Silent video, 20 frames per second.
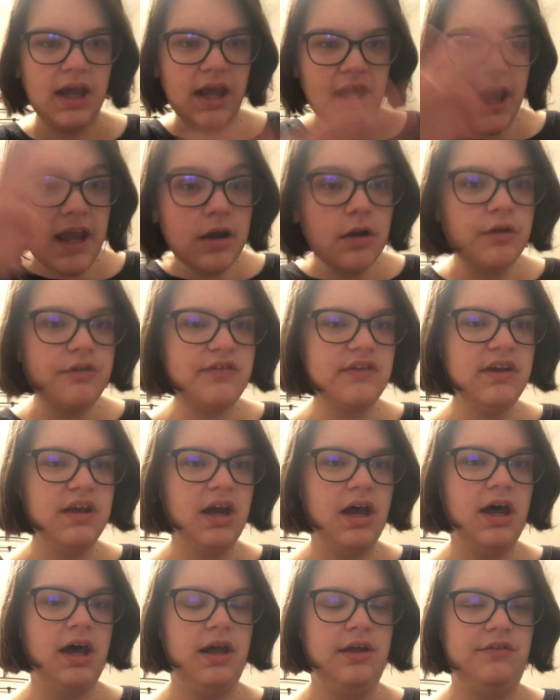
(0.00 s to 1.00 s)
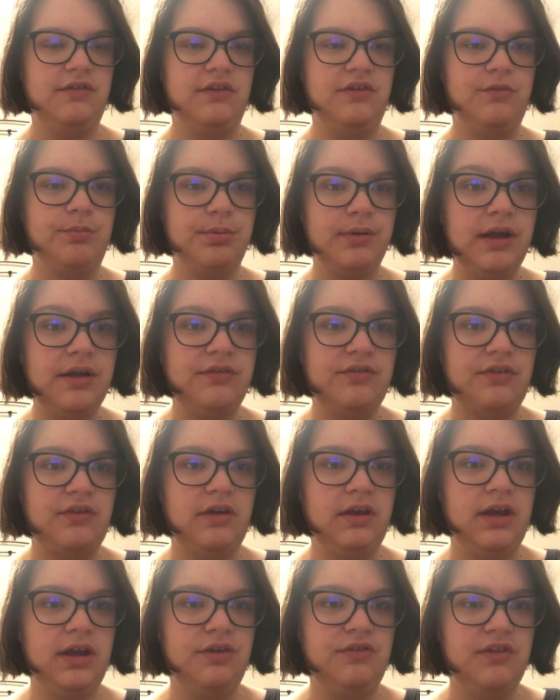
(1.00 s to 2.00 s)
Hey girls and guys, it's
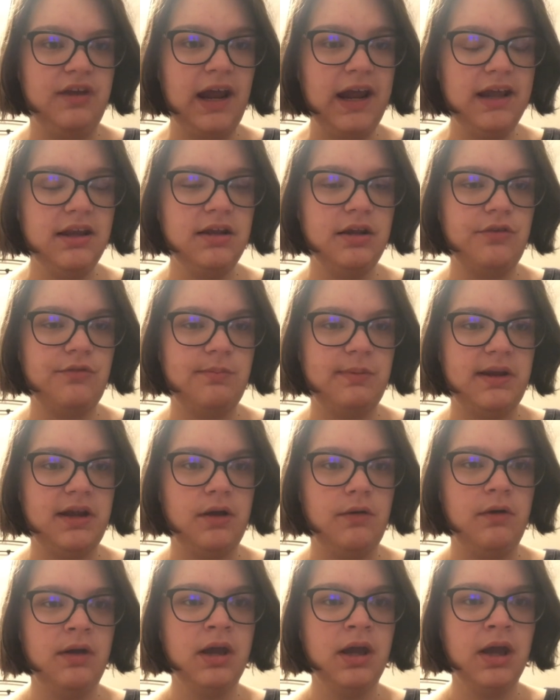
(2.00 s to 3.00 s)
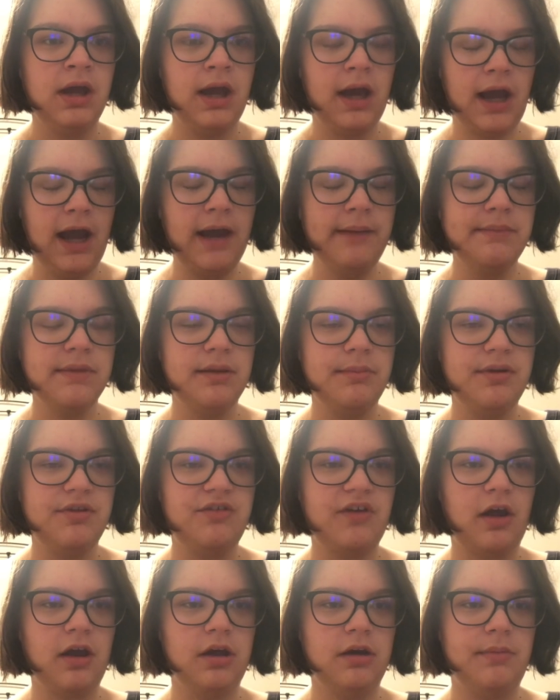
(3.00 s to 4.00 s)
Presley, and today in this video, I'm going to be
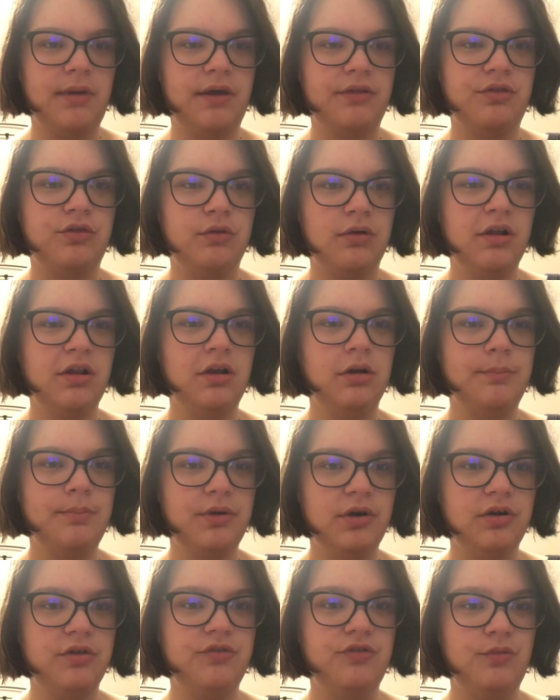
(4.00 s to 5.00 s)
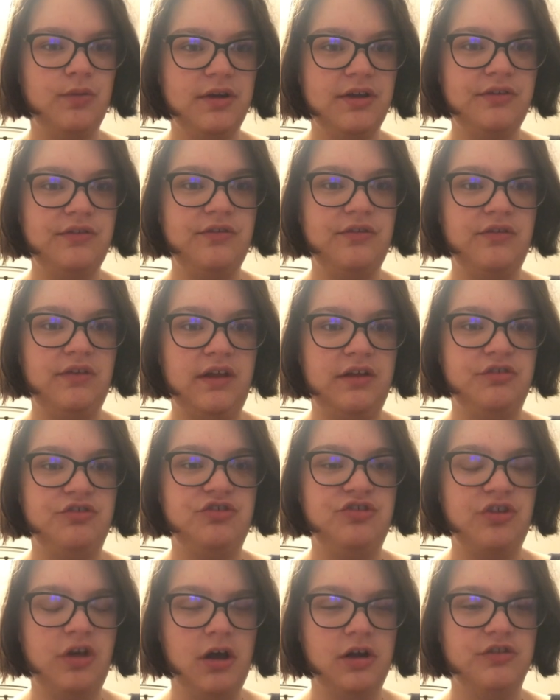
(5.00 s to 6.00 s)
talking about thriller book twists that
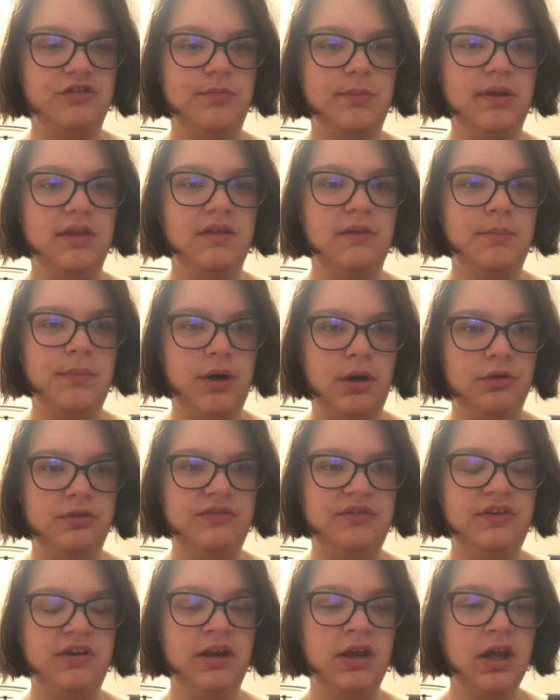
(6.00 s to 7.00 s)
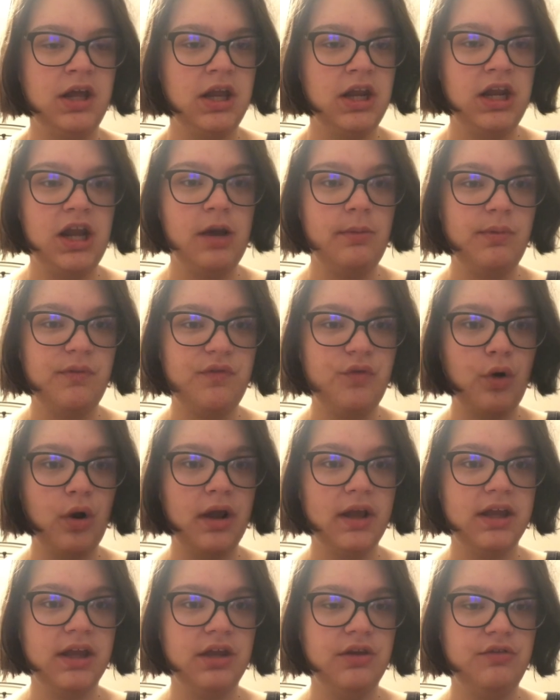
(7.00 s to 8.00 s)
shocked me the most. Now, before
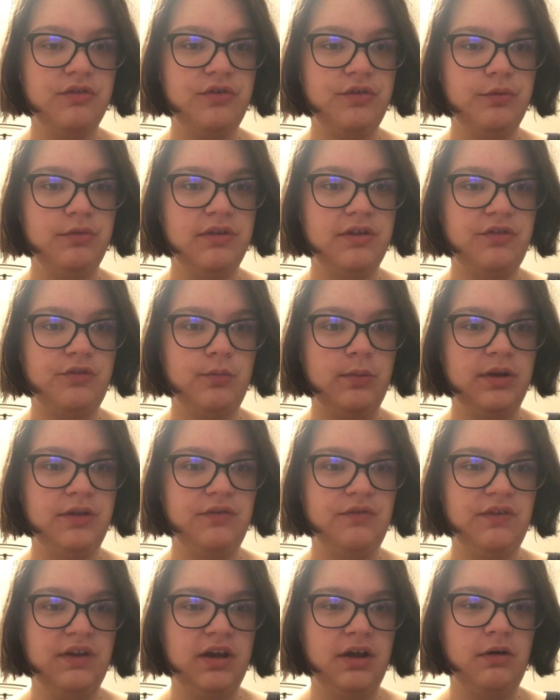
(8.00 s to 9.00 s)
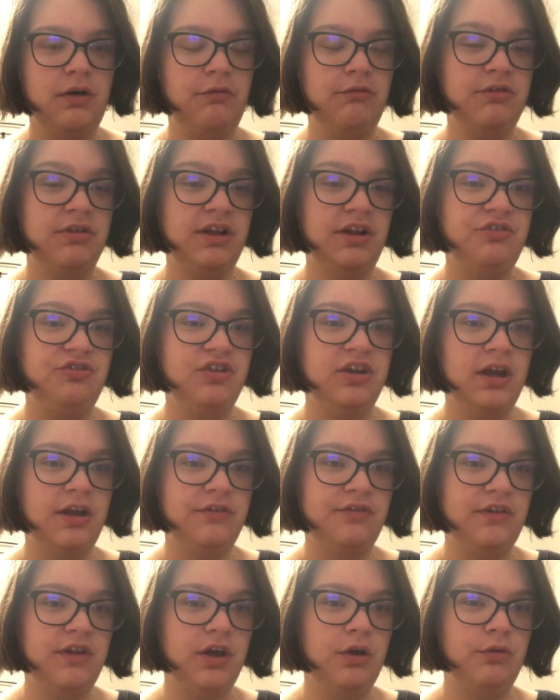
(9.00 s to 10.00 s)
I get into this week's video, I want to let you
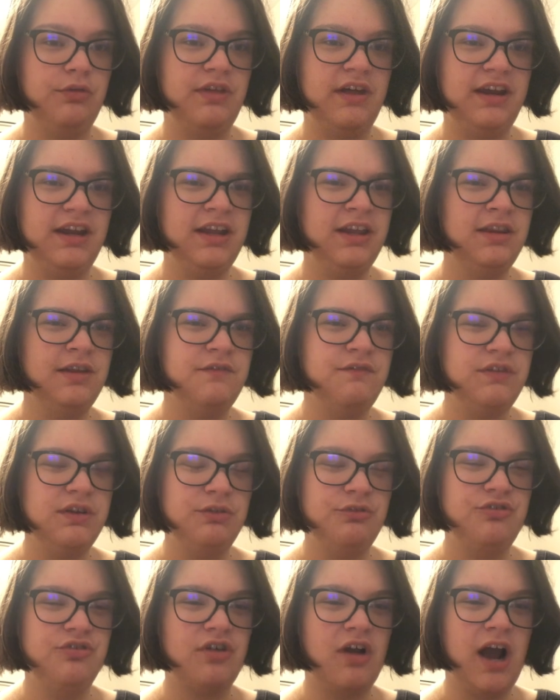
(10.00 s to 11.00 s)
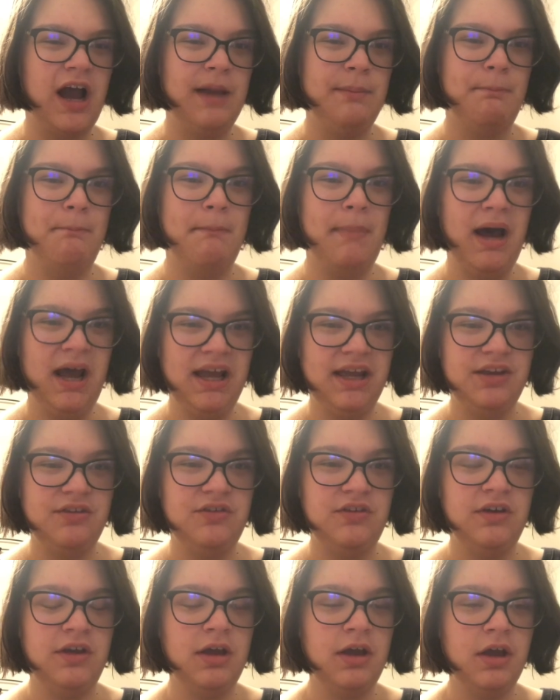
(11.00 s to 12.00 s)
guys know that in the future, I
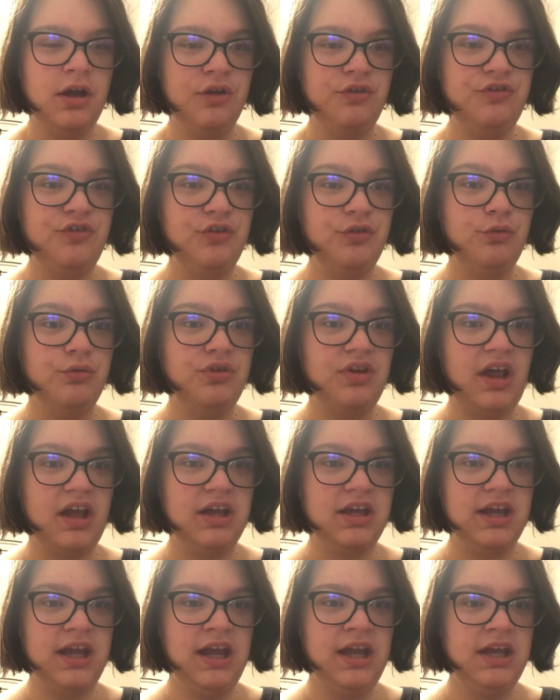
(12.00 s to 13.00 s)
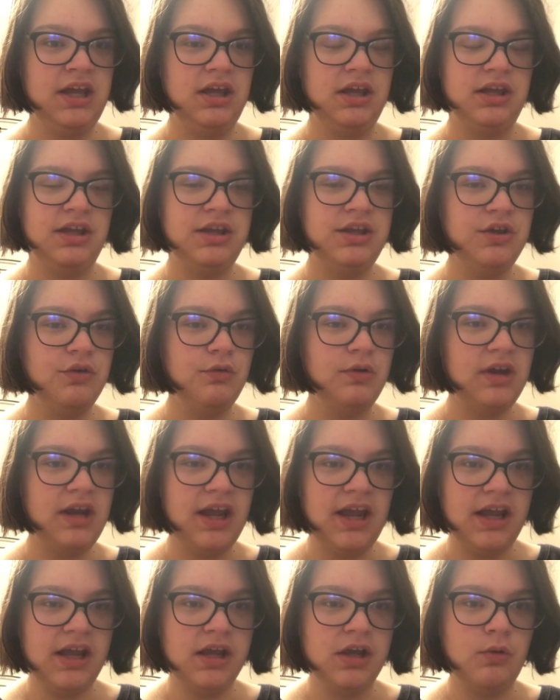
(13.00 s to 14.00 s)
might do like a
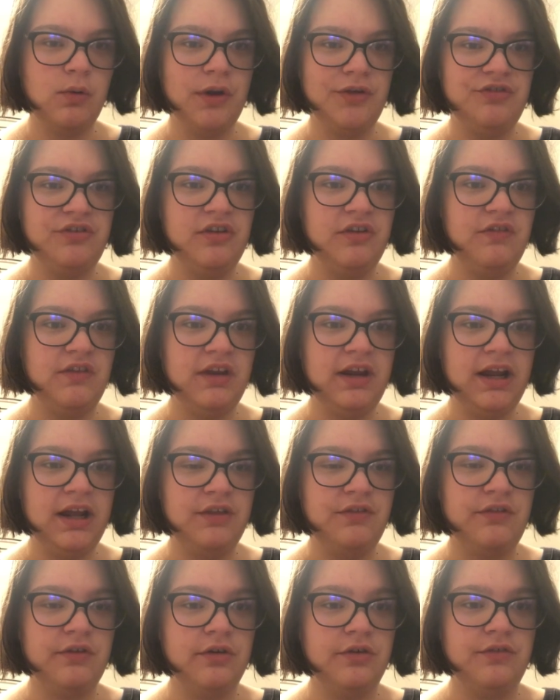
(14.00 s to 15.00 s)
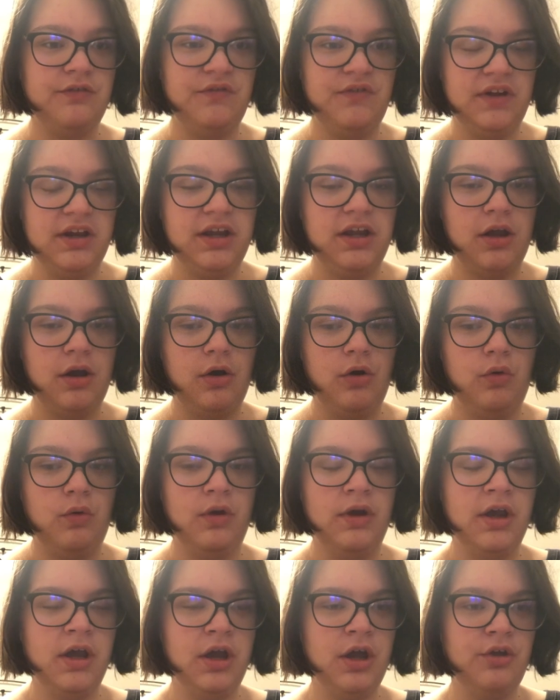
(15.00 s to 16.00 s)
Q&A questions and answers
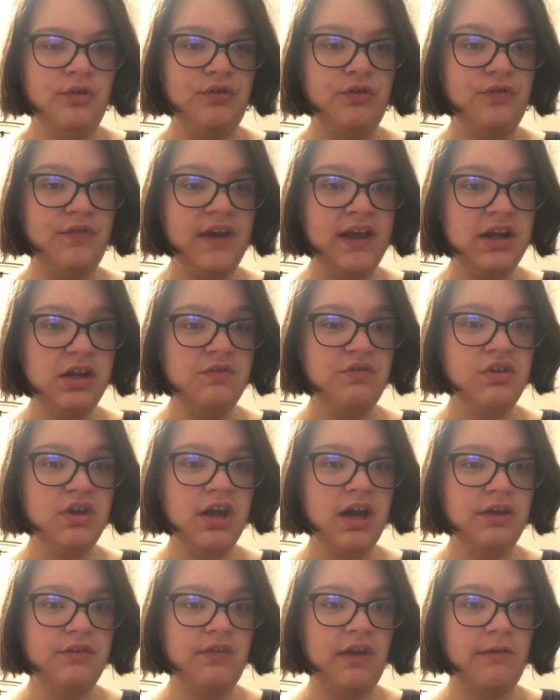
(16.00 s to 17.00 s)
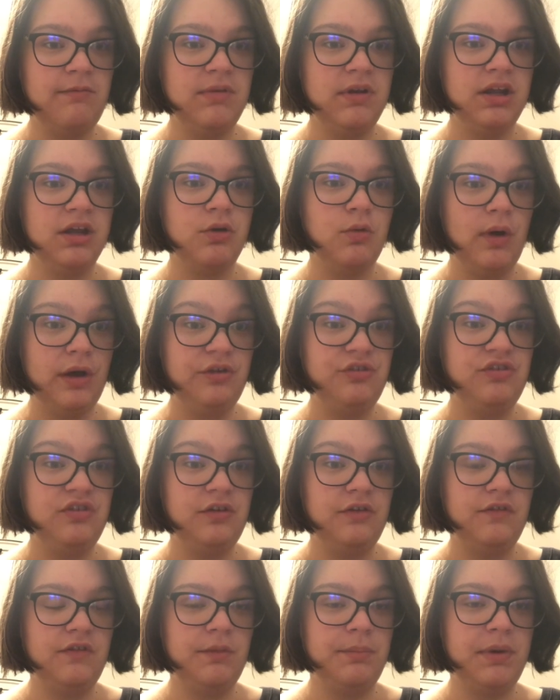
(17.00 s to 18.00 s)
video. So if any of you guys have any
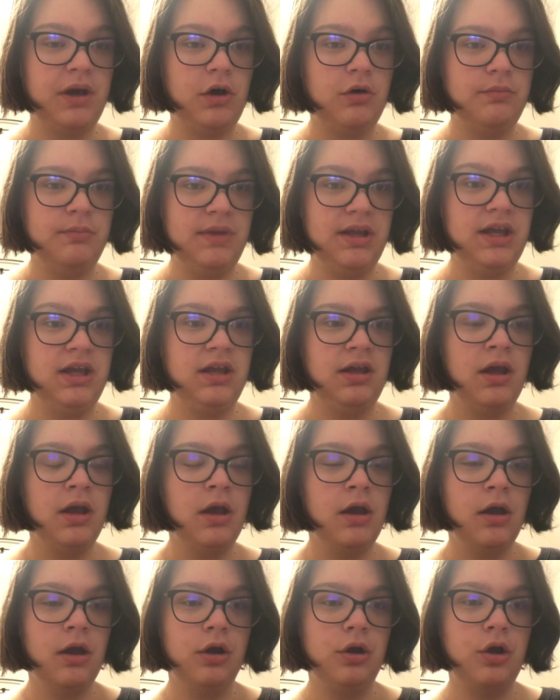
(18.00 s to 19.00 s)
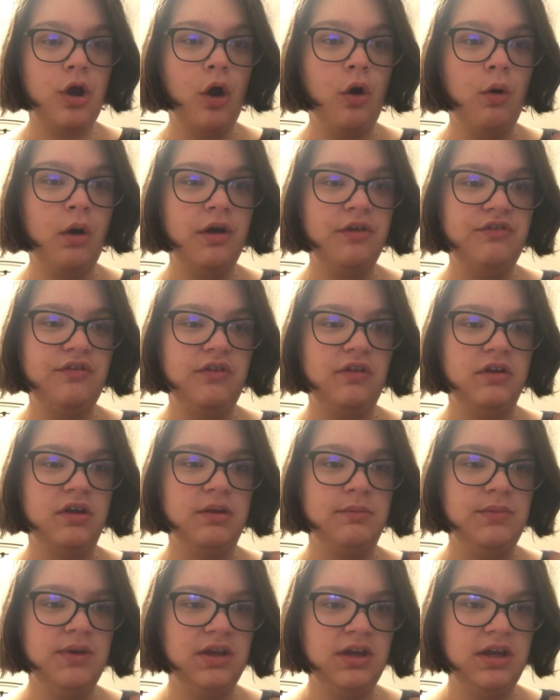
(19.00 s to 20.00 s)
questions about me, go on to the
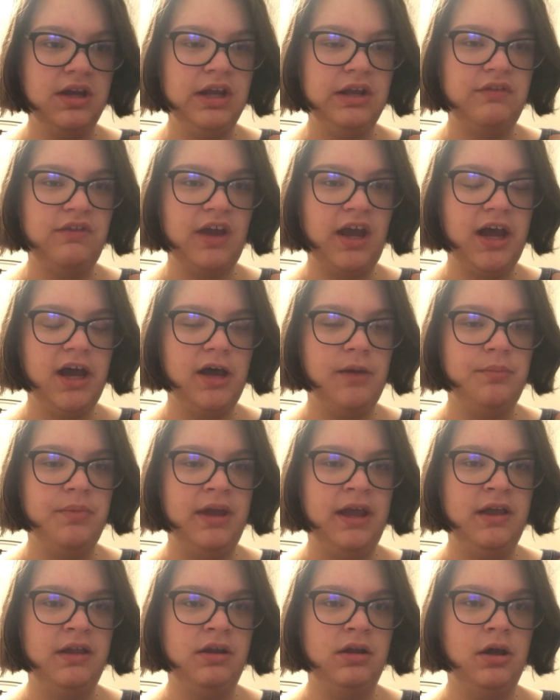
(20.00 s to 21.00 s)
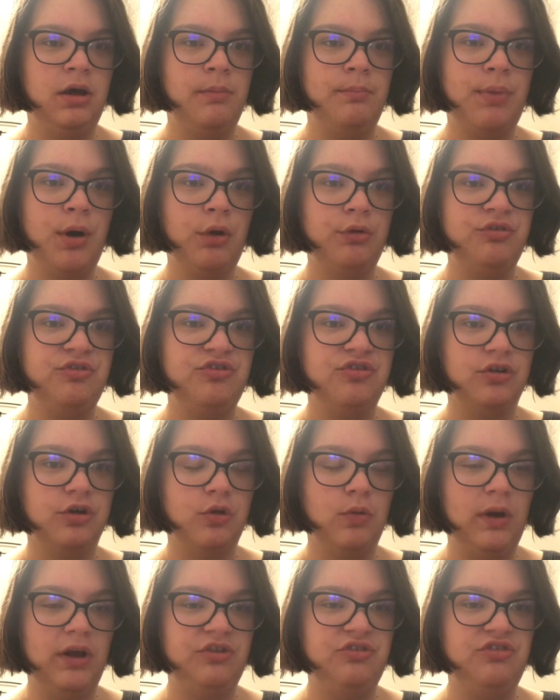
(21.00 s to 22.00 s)
community tab and post your
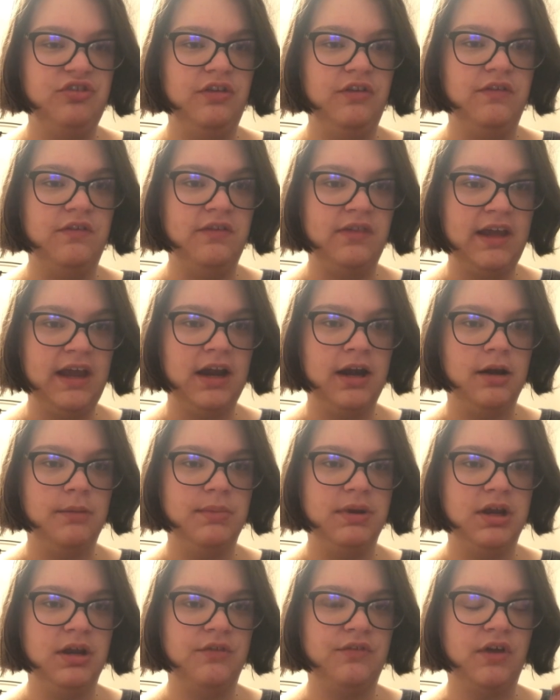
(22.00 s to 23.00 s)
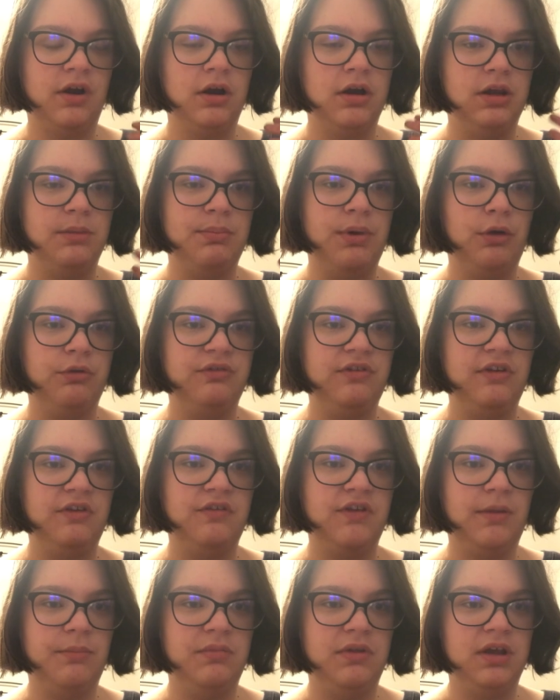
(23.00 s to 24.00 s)
questions there, because I already posted
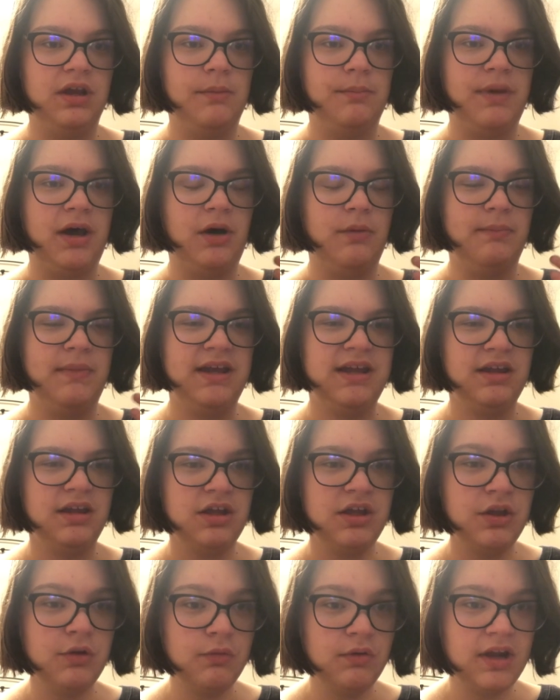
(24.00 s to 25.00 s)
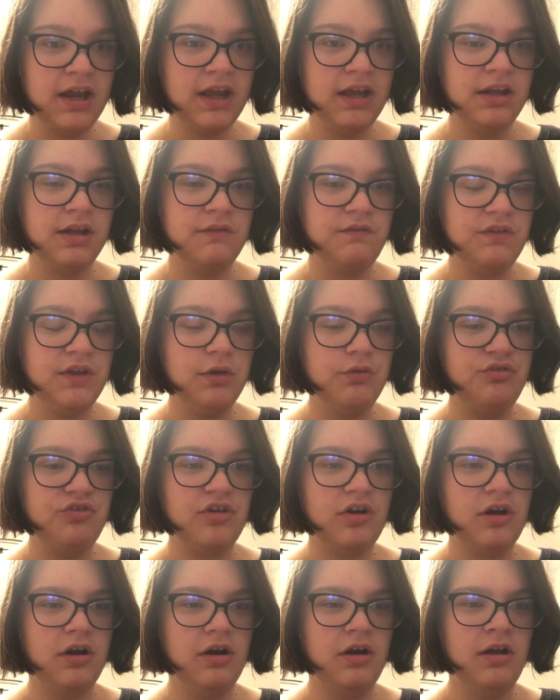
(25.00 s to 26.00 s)
something about make a Q&A in the
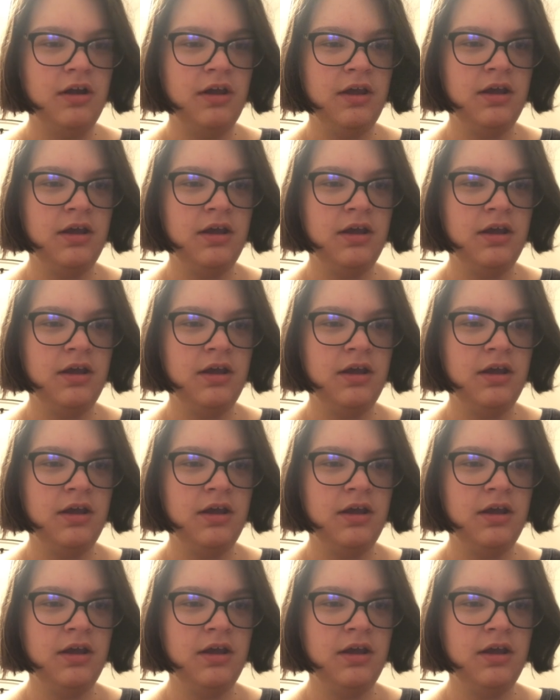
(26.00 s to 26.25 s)
future.